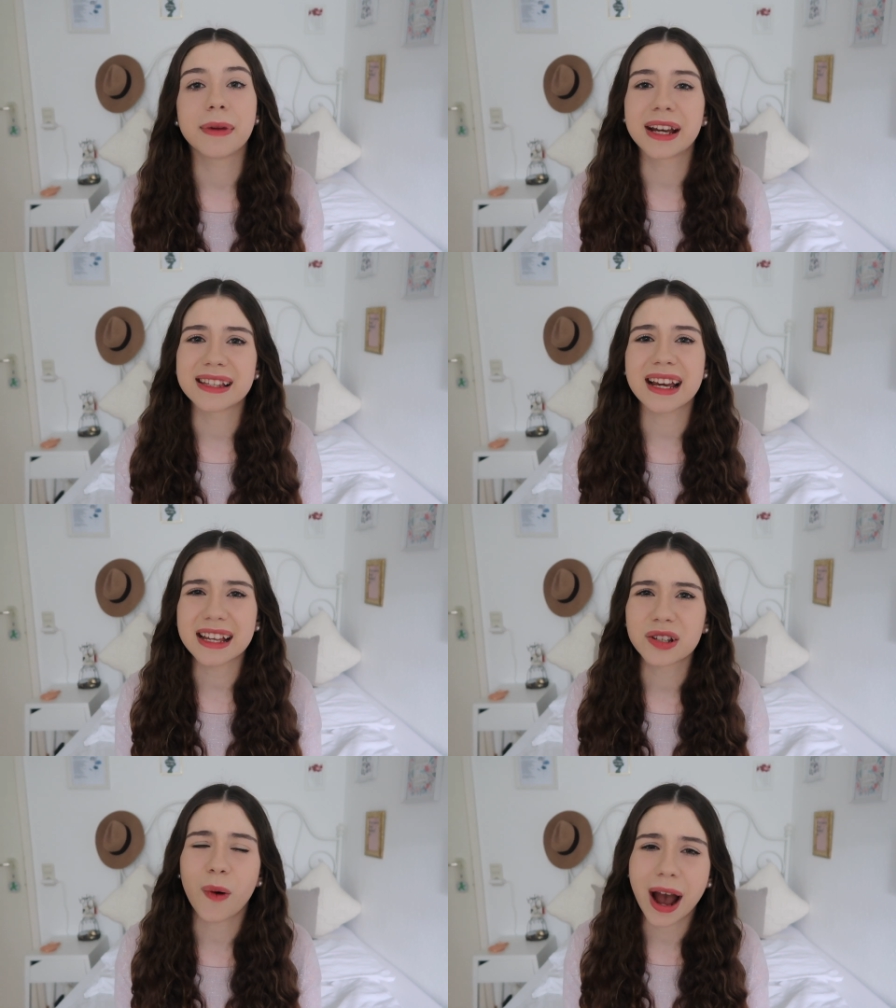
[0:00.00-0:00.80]
because
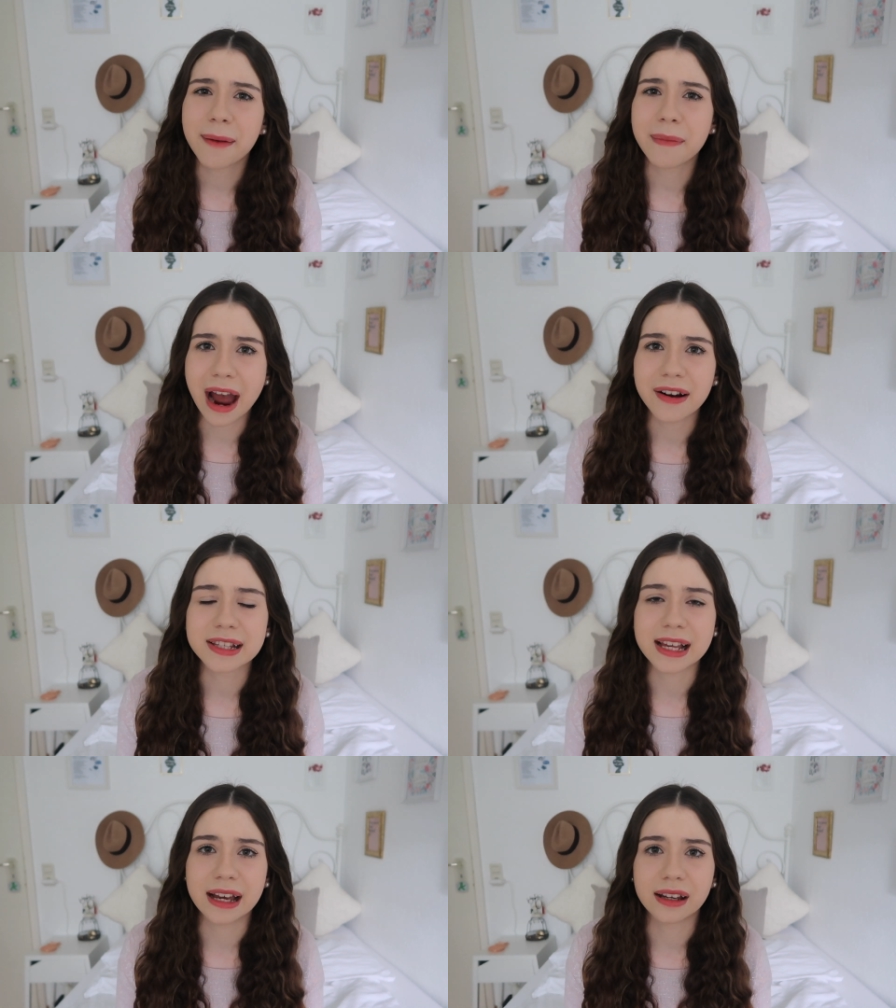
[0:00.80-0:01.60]
it is quite
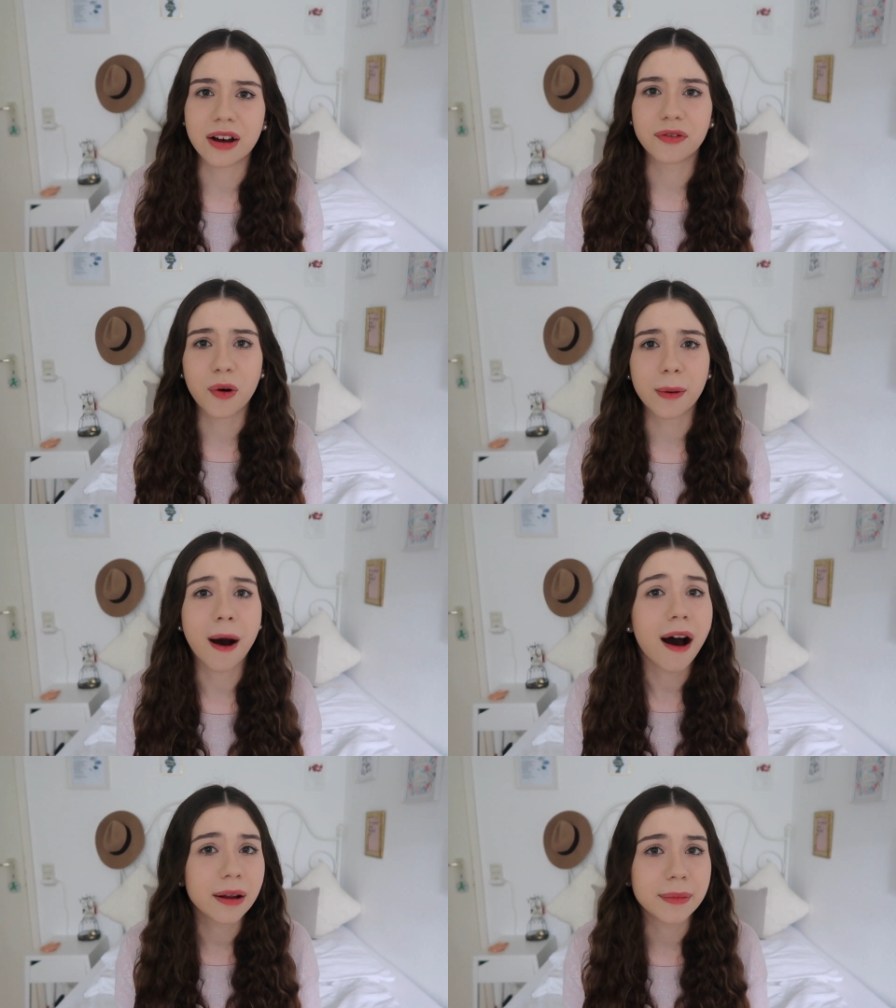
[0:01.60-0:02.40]
embarrassing for
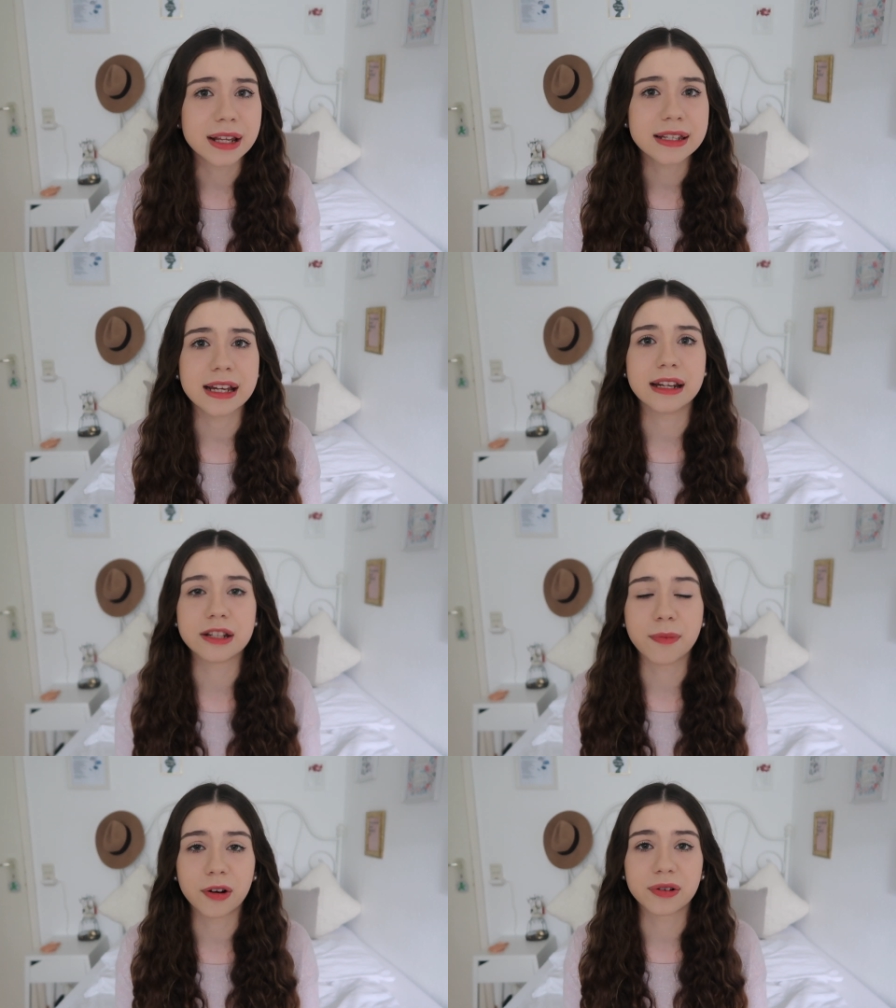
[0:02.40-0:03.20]
a Parliament in
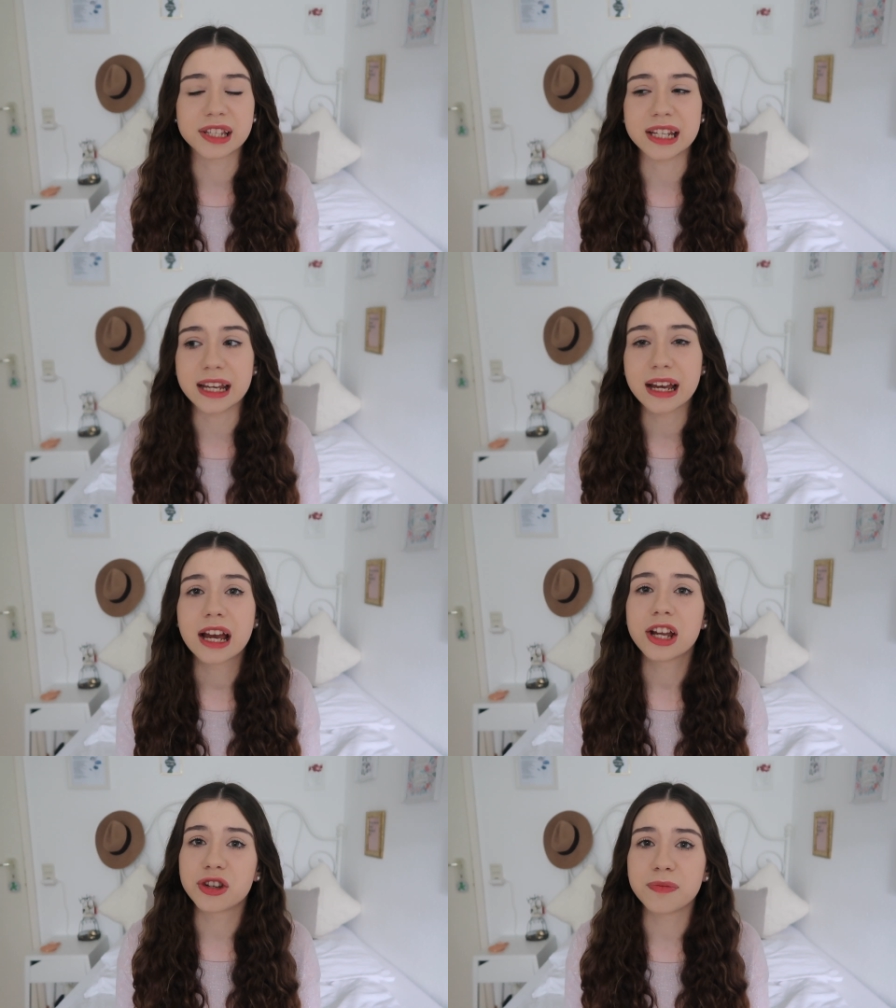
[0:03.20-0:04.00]
a
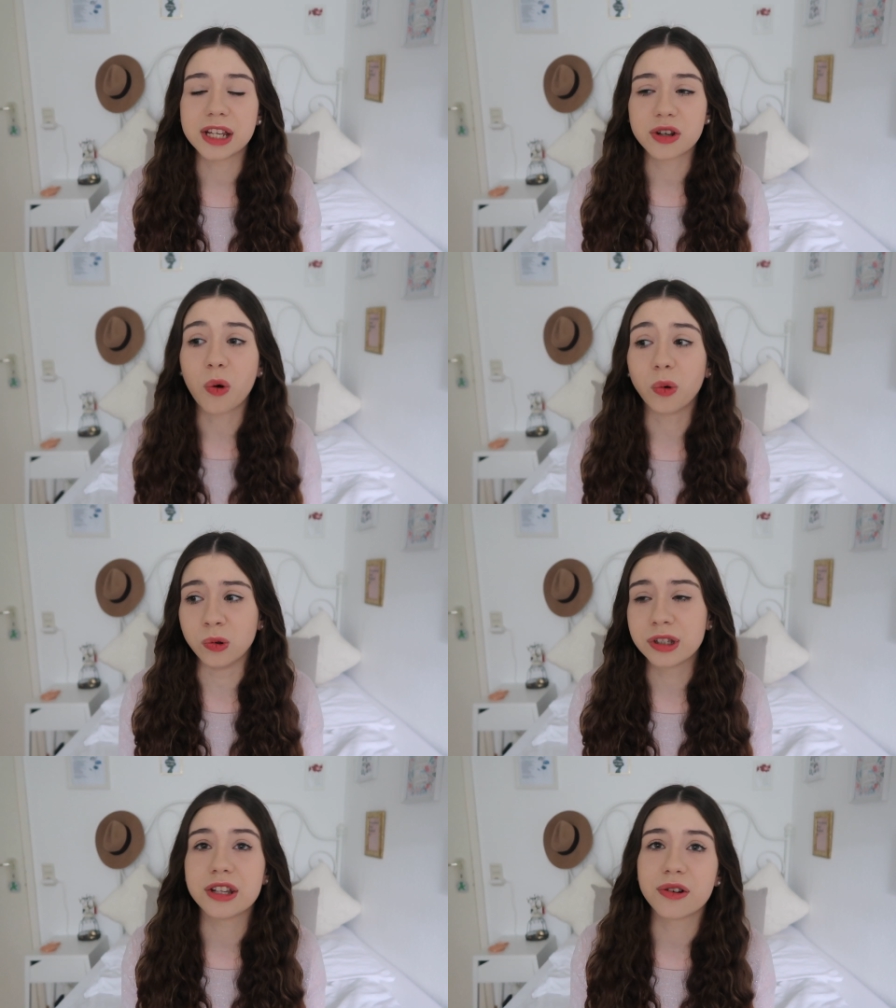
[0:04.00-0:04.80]
democracy to be
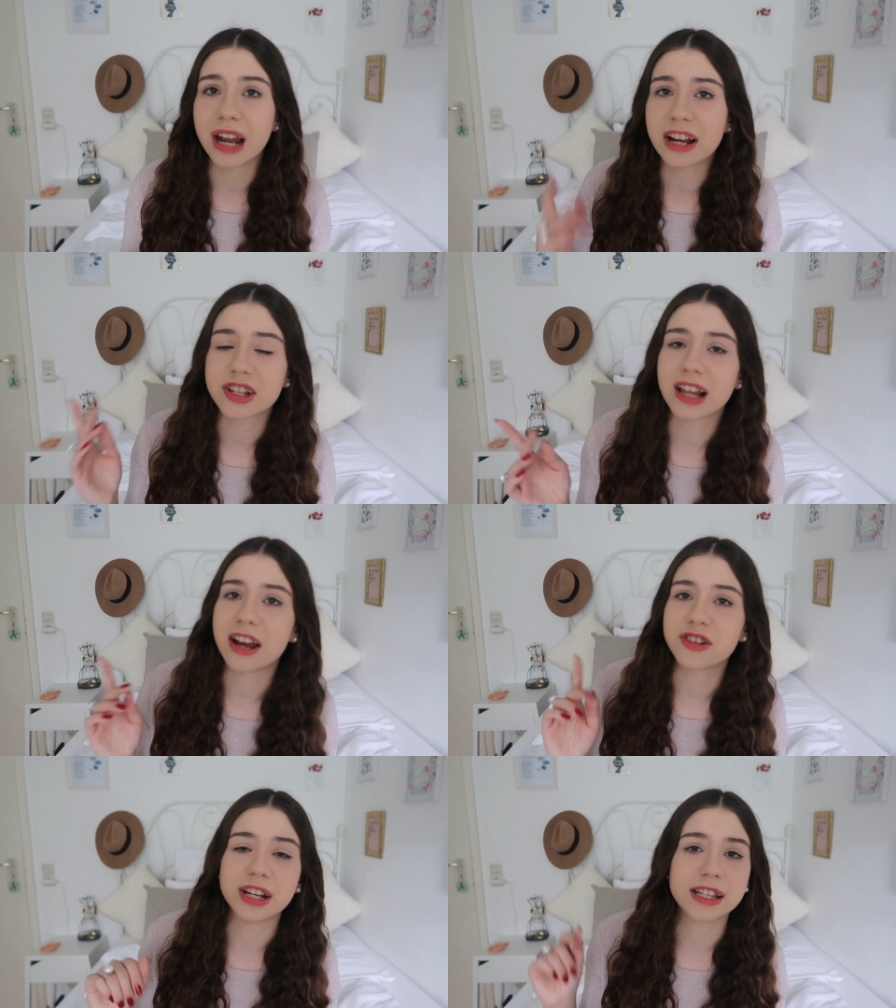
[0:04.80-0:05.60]
told your
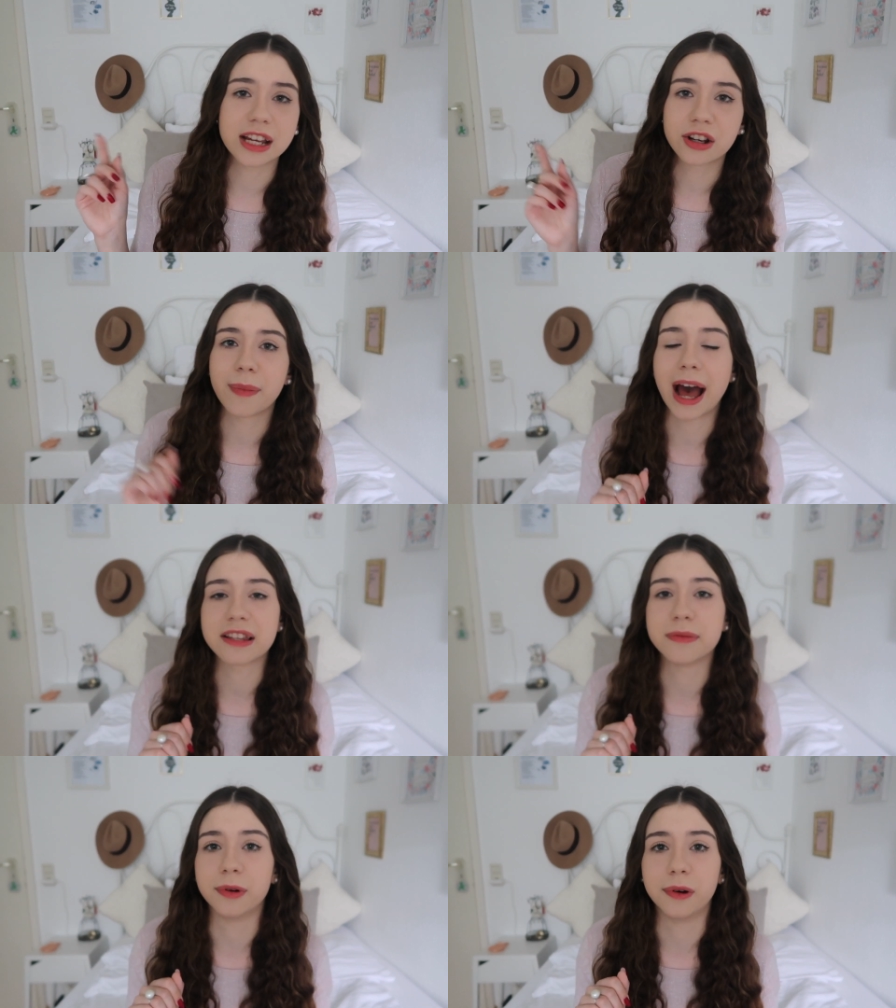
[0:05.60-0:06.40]
legislation is
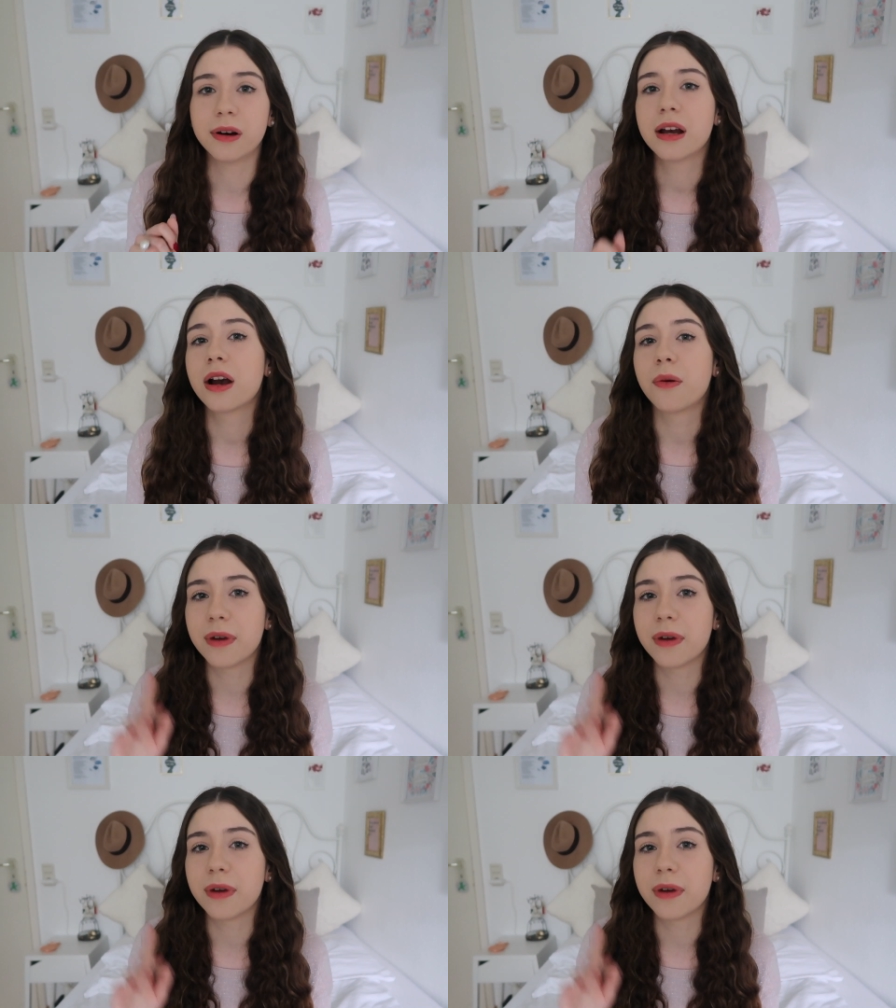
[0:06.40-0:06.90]
incompatible